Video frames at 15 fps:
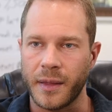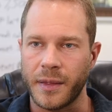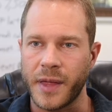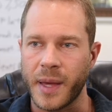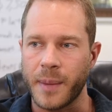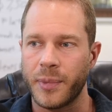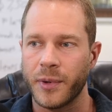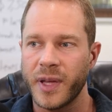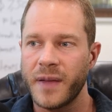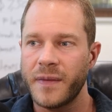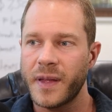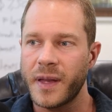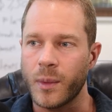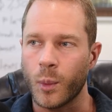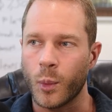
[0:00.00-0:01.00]
they believe
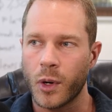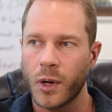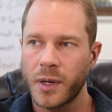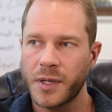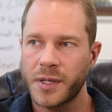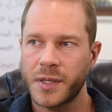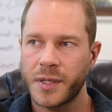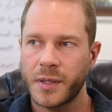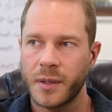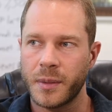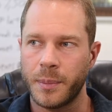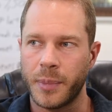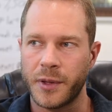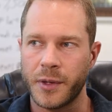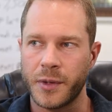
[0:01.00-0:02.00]
that it works,
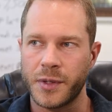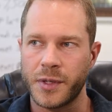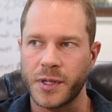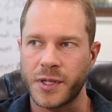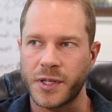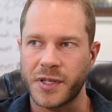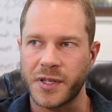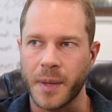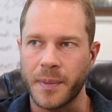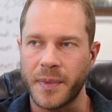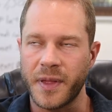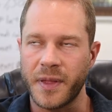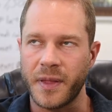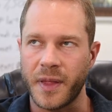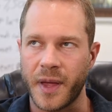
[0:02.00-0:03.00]
but there's just
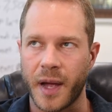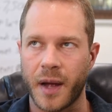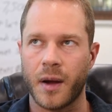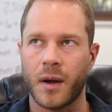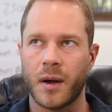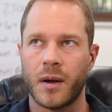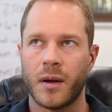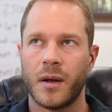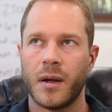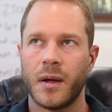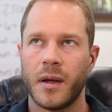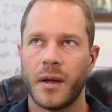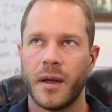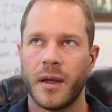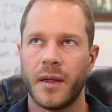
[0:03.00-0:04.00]
something there
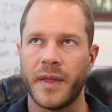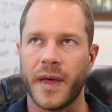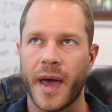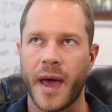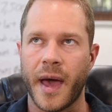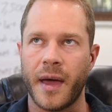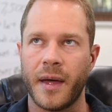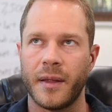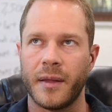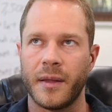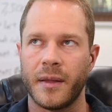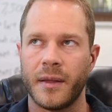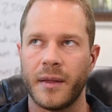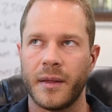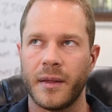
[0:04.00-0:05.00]
that
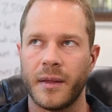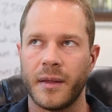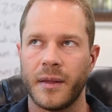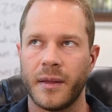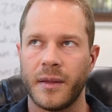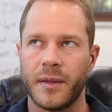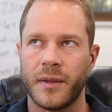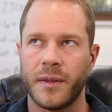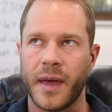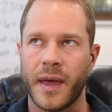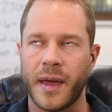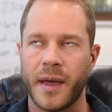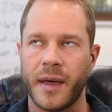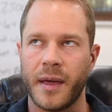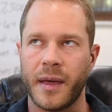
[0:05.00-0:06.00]

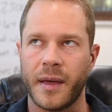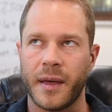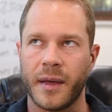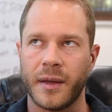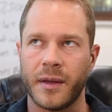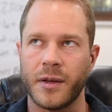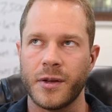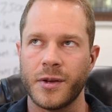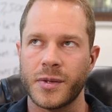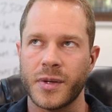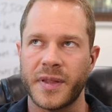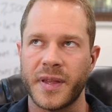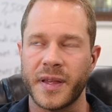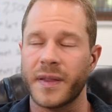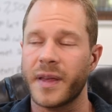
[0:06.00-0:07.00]
they
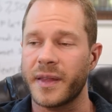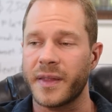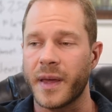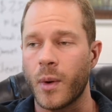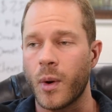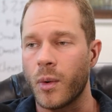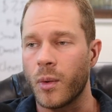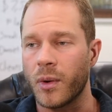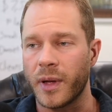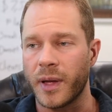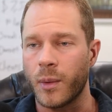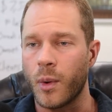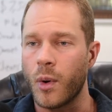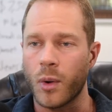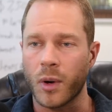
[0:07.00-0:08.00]
usually think like they won't
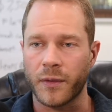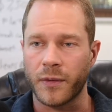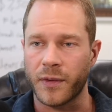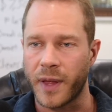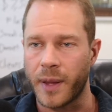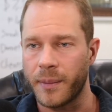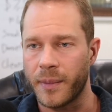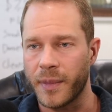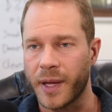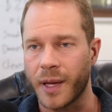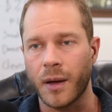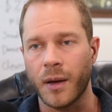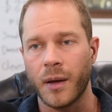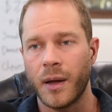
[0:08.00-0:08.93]
it won't work for them. Like